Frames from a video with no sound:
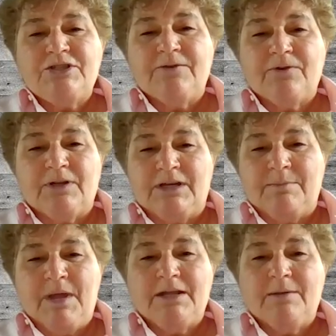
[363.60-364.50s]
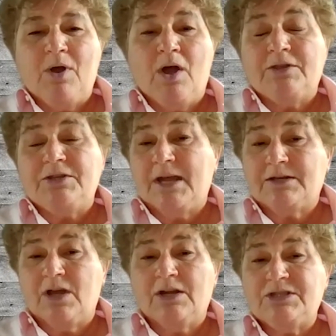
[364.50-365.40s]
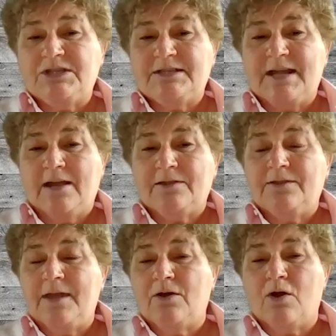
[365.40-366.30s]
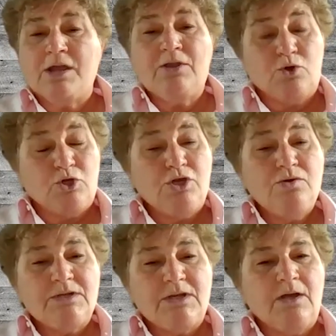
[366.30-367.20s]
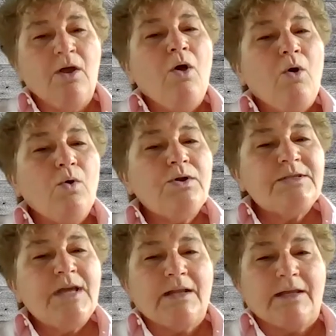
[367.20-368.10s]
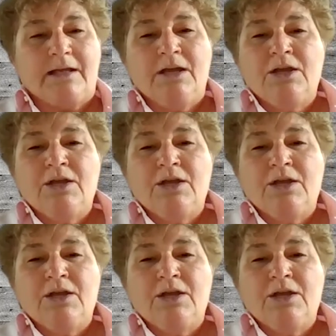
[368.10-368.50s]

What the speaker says: differently depending upon the technology stack that they are either using or selling.